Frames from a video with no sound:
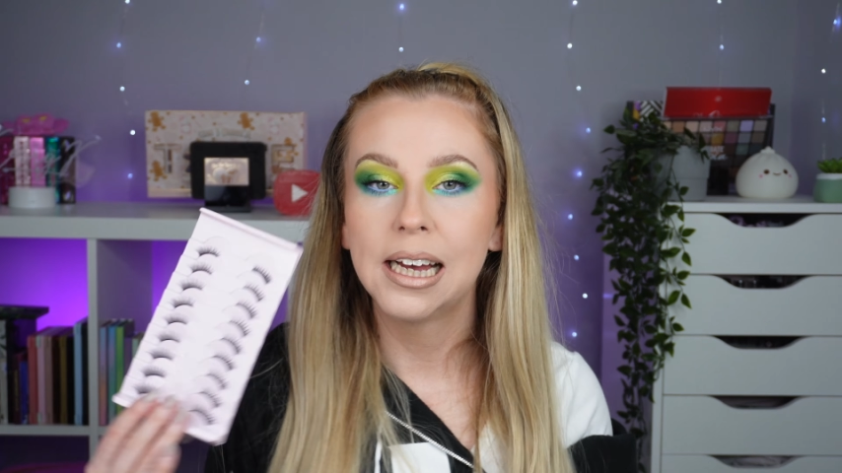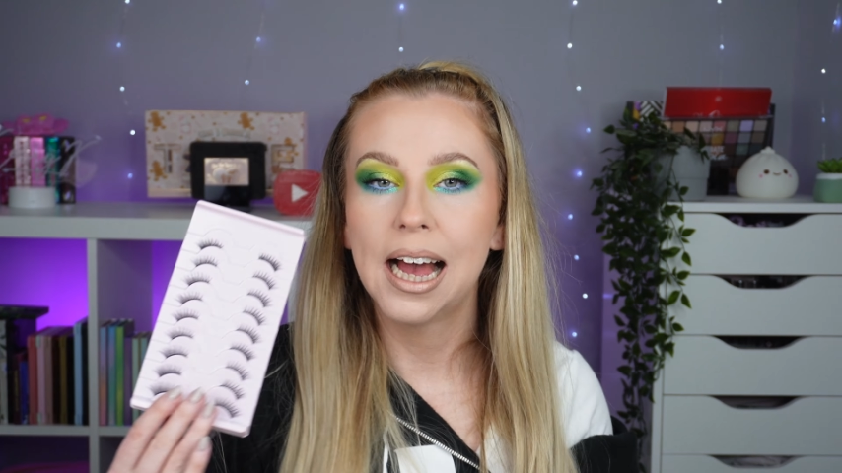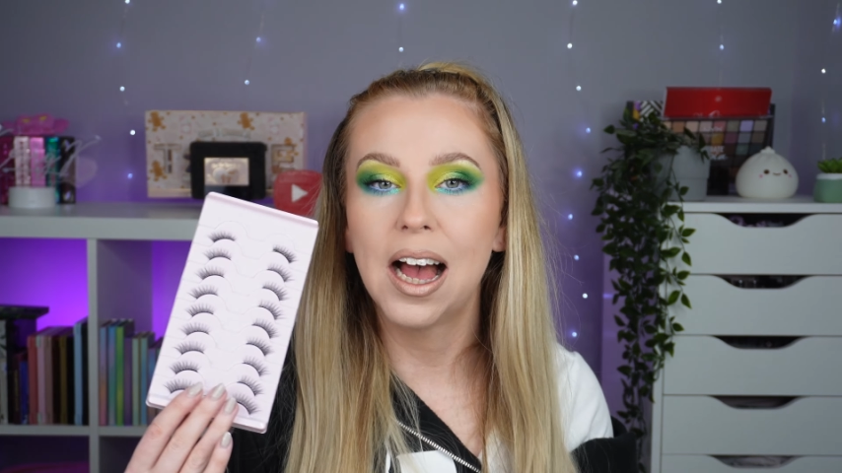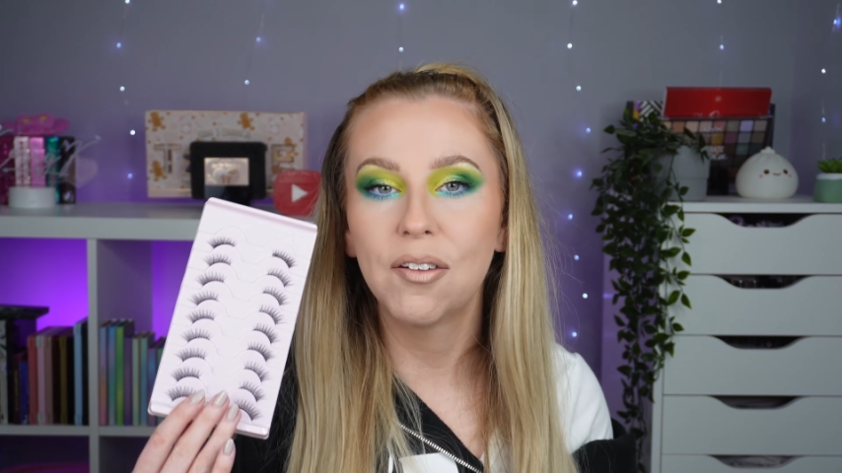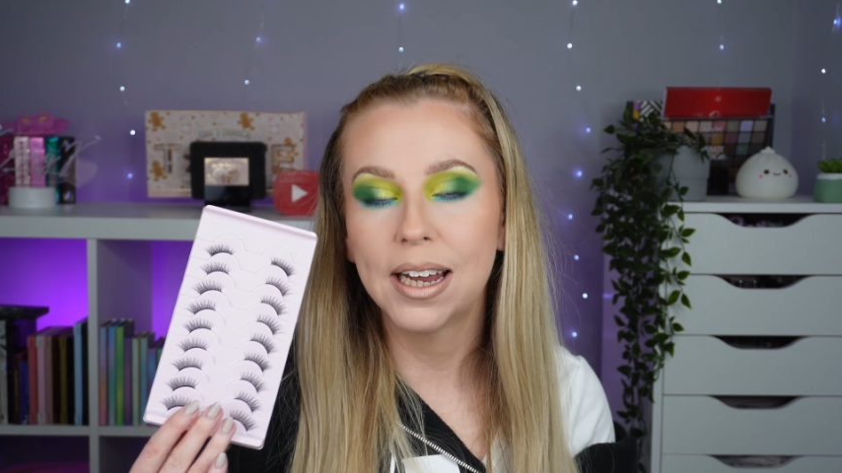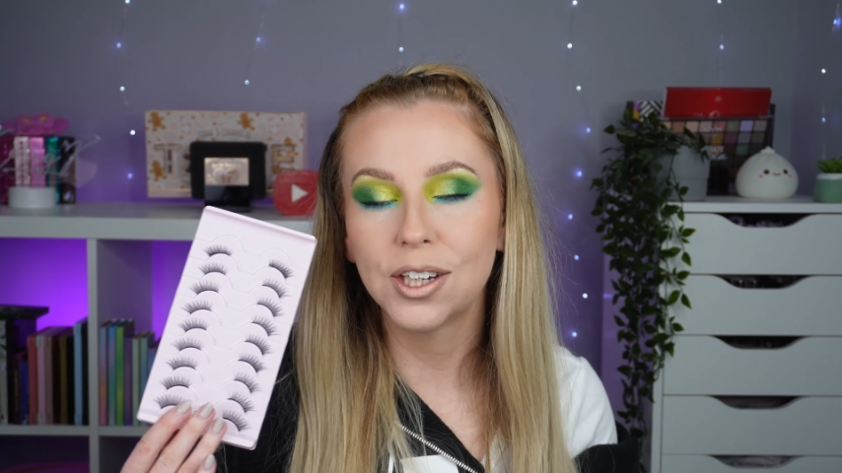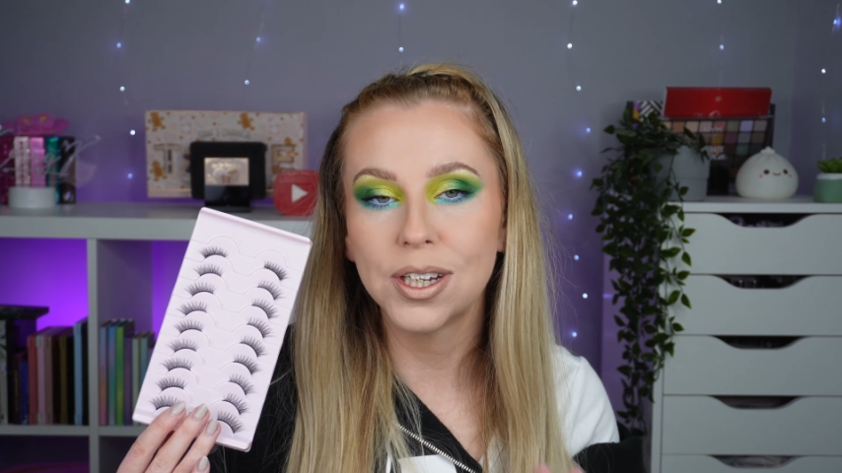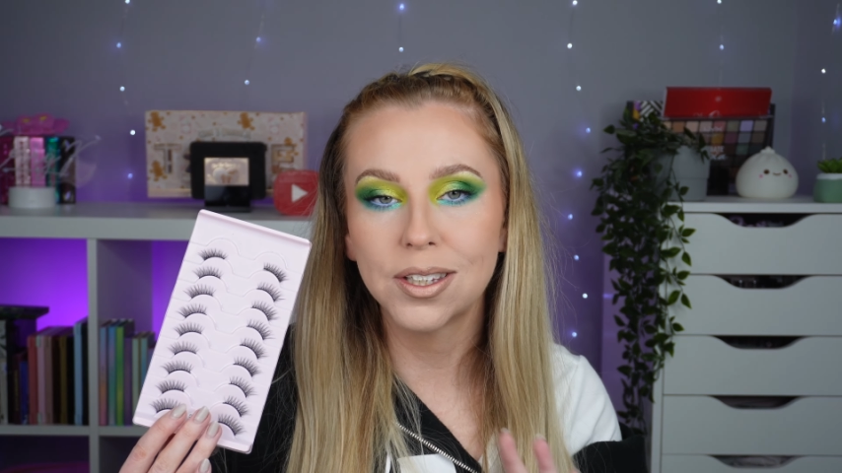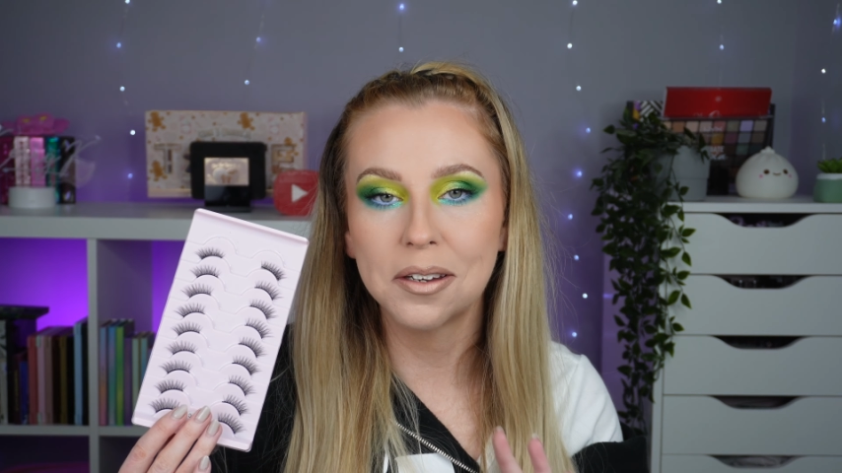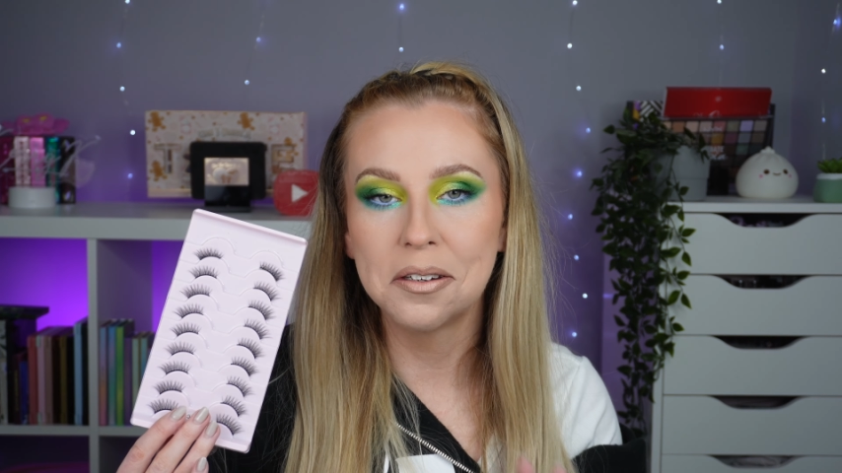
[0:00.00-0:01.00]
half
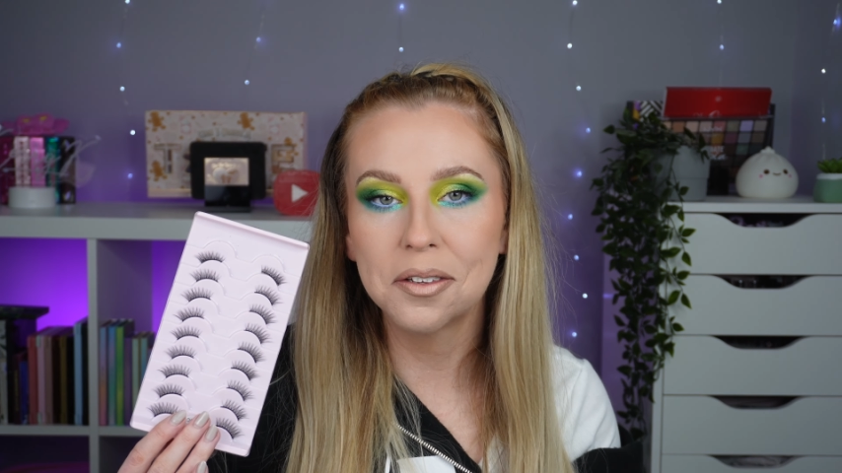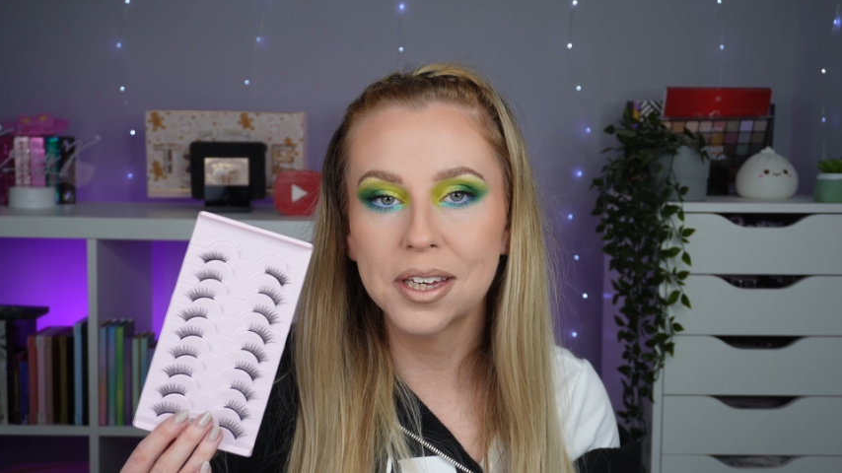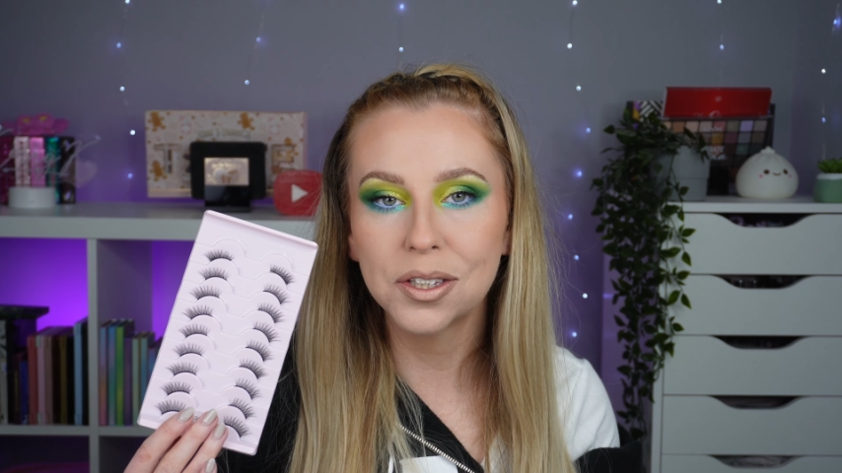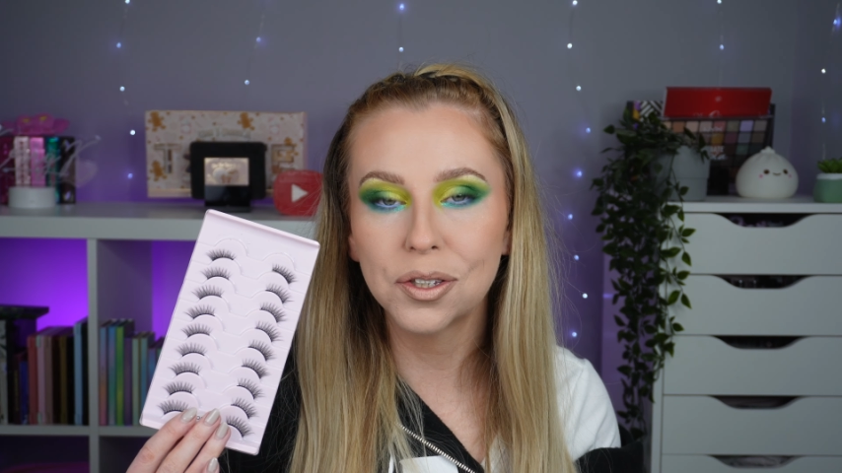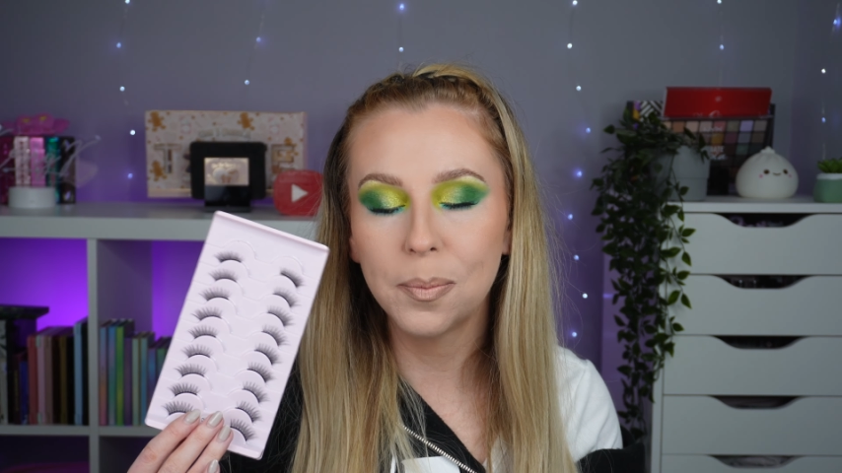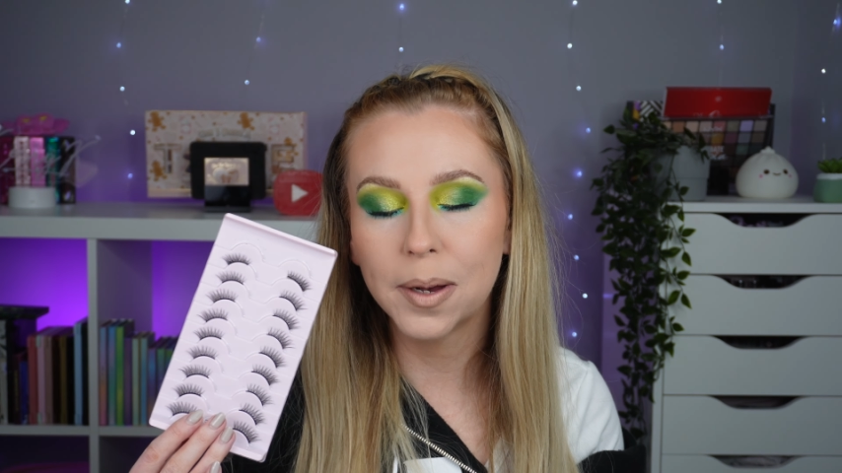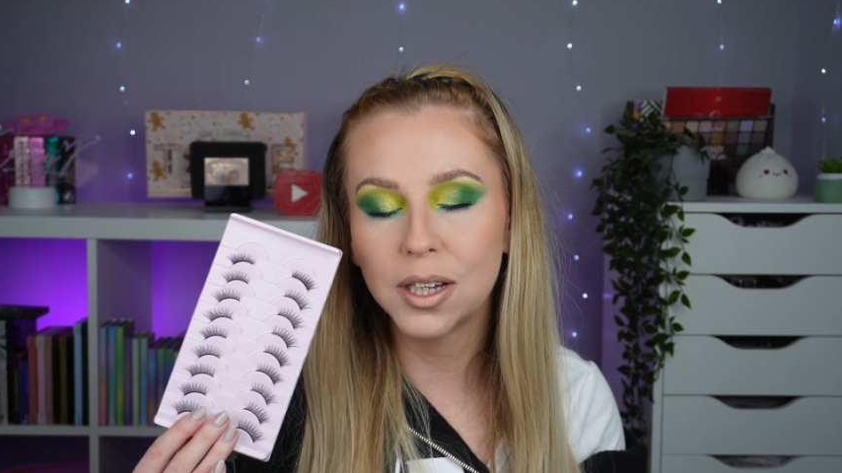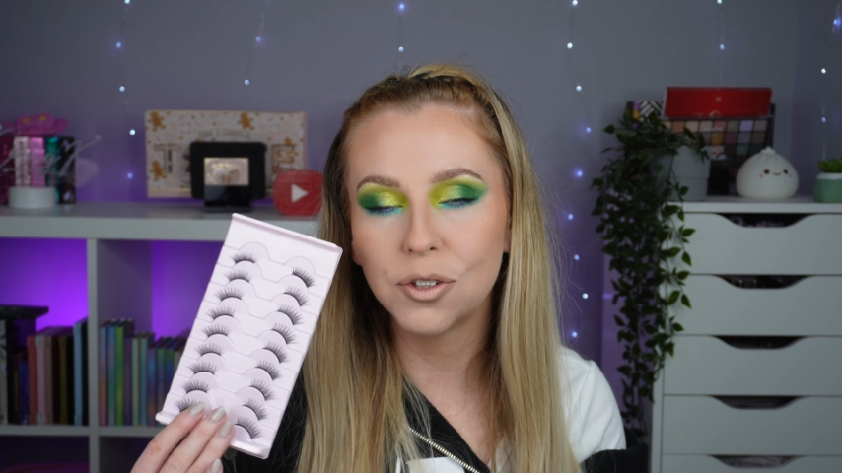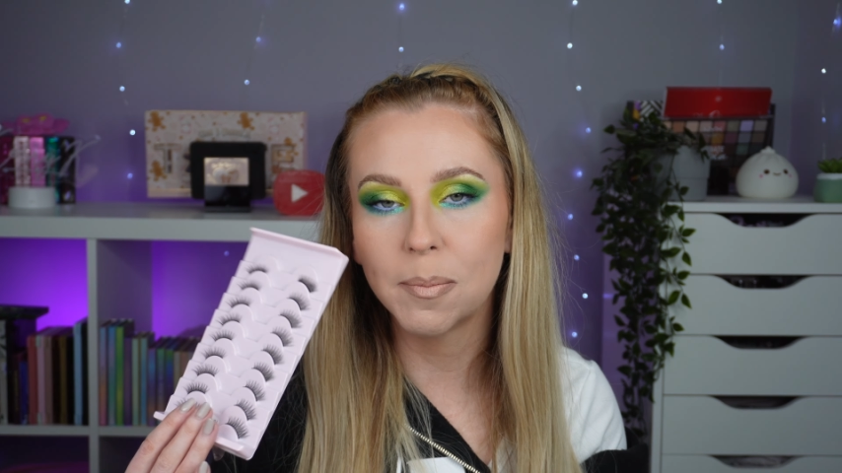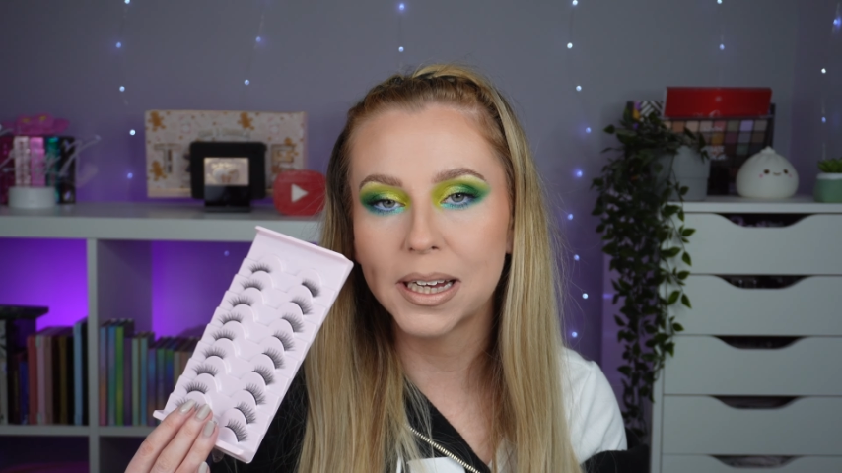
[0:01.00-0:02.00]
lashes, nothing
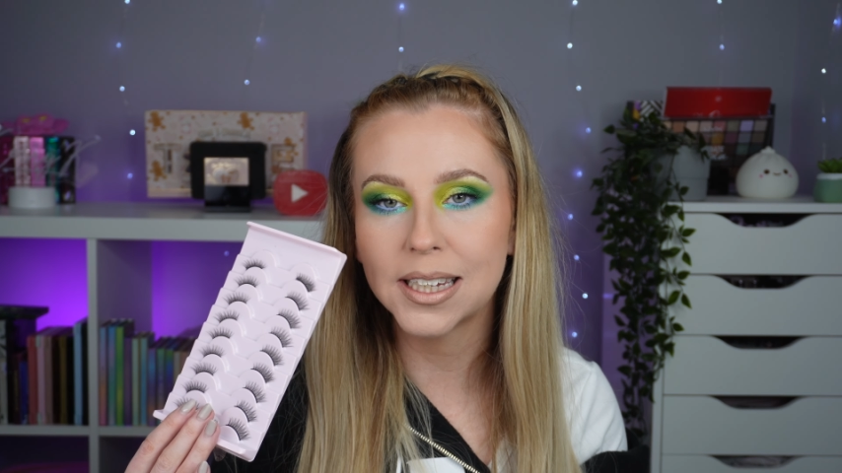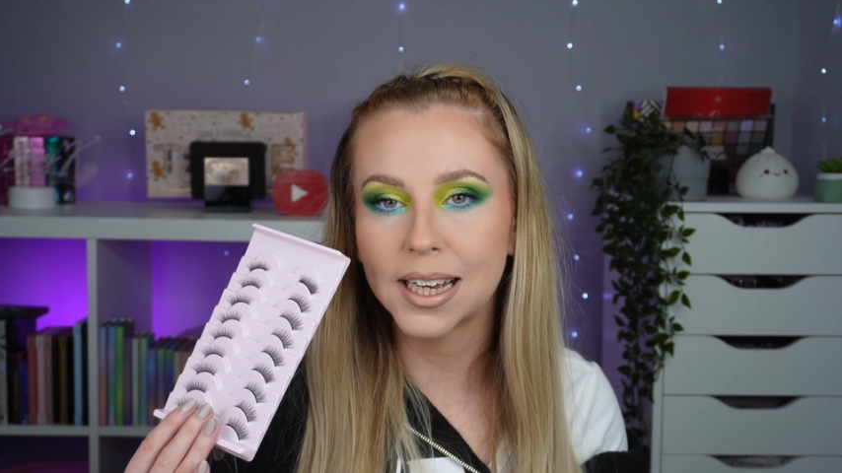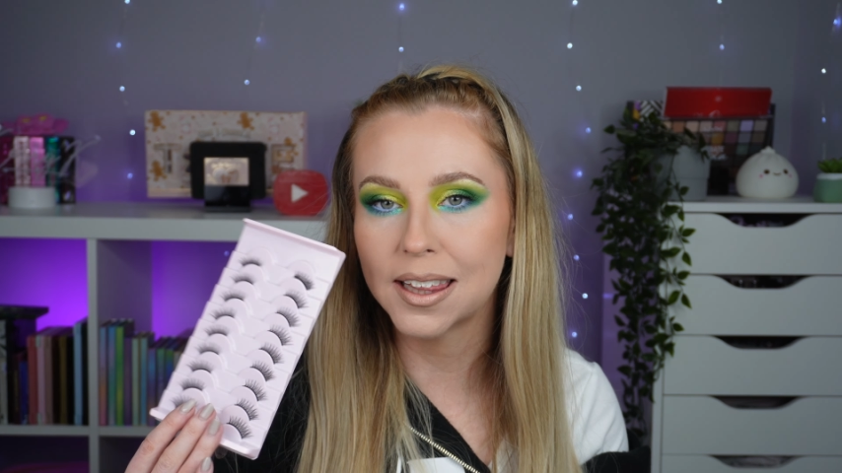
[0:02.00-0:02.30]
super dramatic.